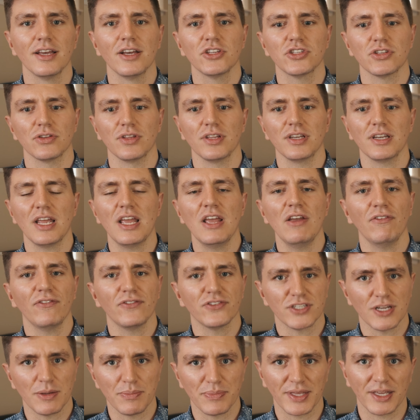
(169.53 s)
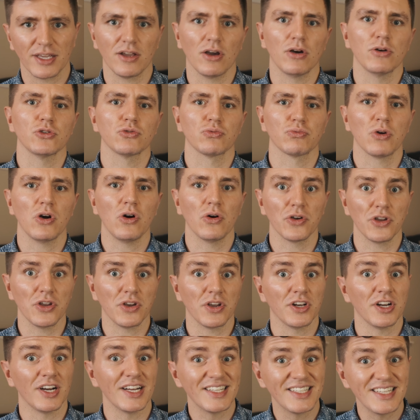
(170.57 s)
so that if something goes wrong, you
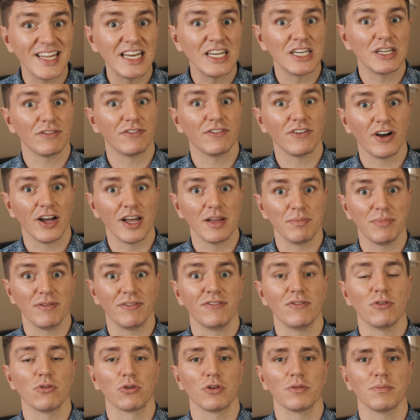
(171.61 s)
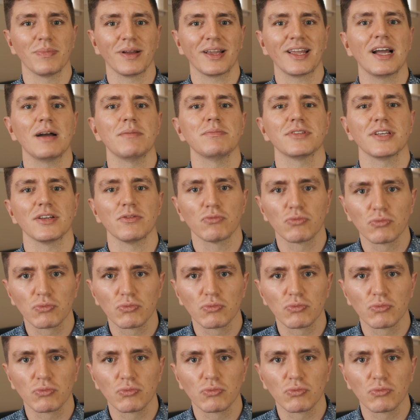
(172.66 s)
can identify it before it becomes a